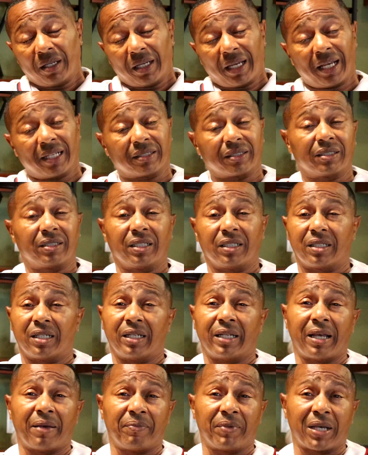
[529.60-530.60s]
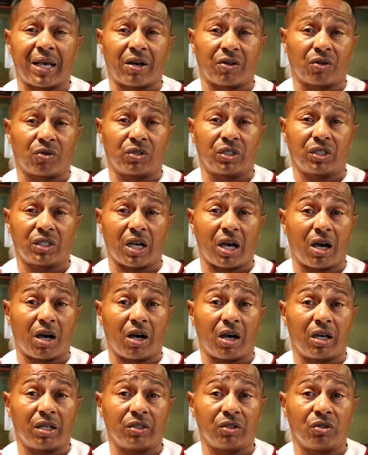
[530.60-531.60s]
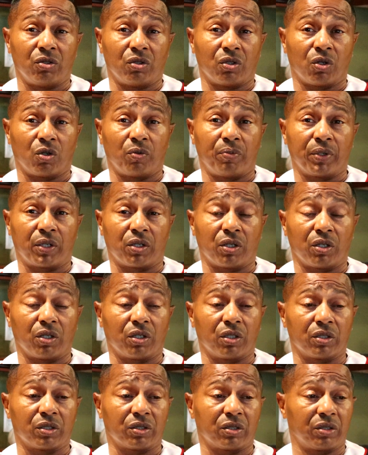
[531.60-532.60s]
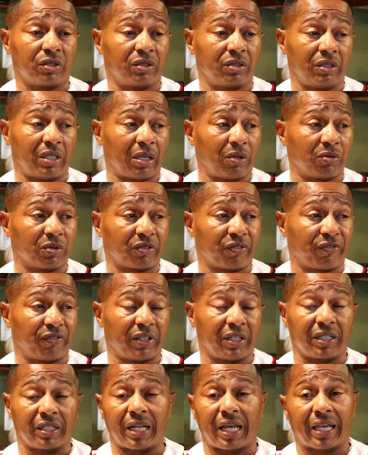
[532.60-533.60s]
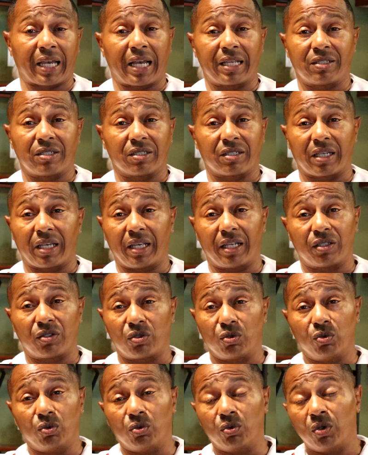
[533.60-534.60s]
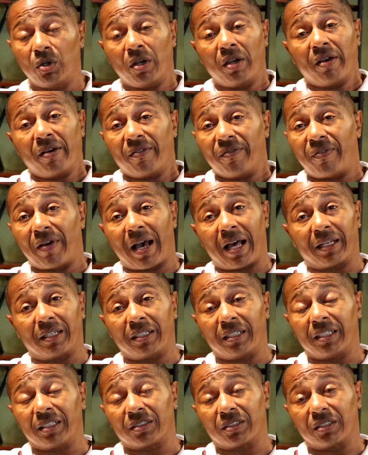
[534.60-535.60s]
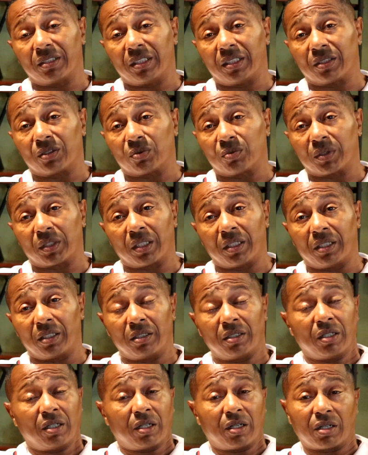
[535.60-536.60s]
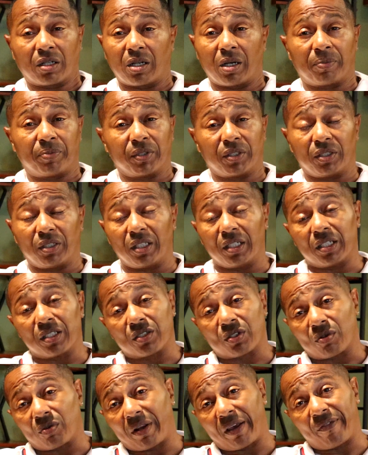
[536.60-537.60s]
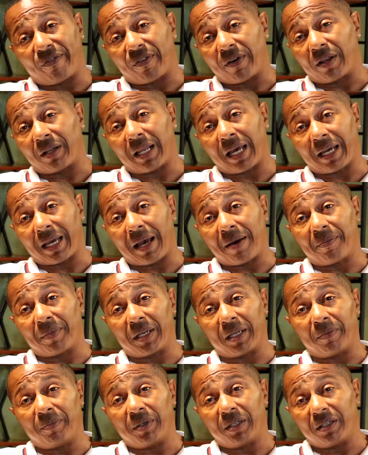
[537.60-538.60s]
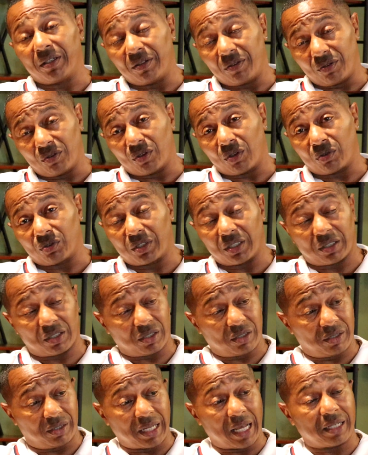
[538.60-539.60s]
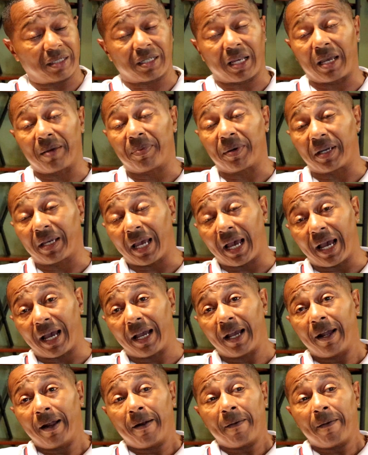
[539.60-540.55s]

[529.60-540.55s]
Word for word: hesitant to let me out on the yard, you know, because they was feeling like I just had two violent incidents within a couple of years, so they felt like I may be, you know, just that type of guy.